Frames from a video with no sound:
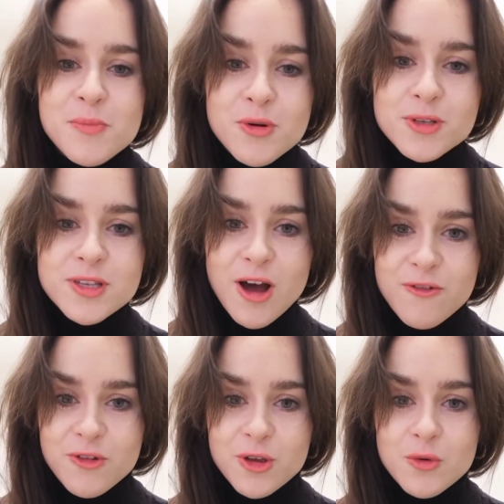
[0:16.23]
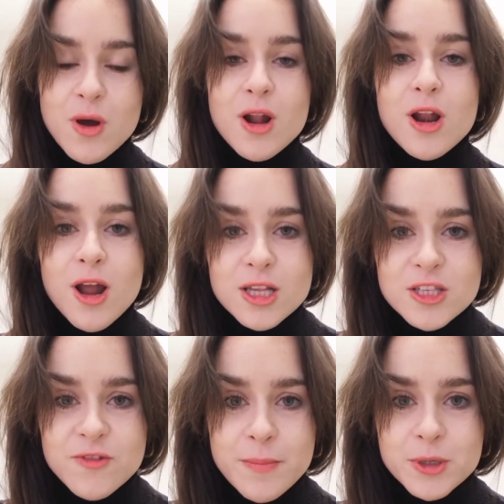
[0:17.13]
Books offer you
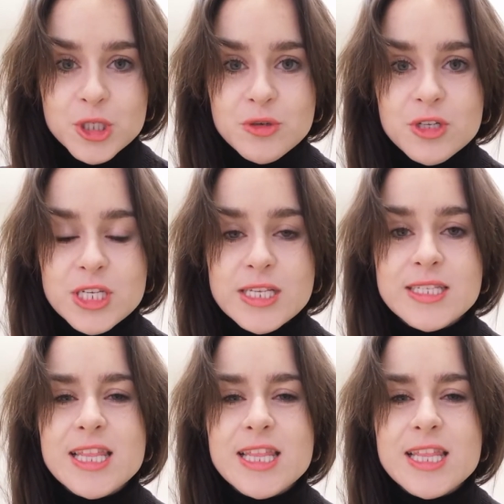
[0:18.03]
lots of opportunities